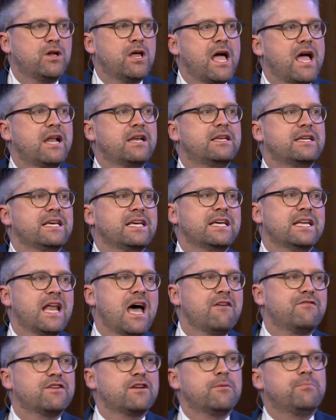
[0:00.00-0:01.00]
and
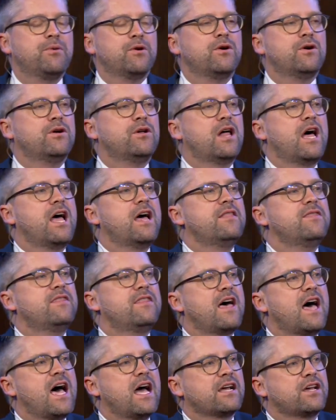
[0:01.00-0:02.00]
inevitable and
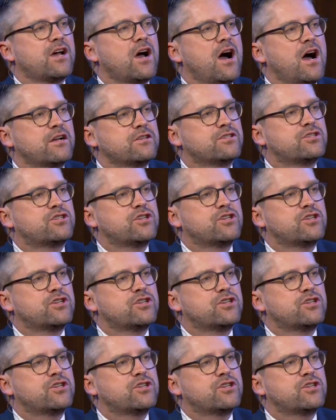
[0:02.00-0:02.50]
that God's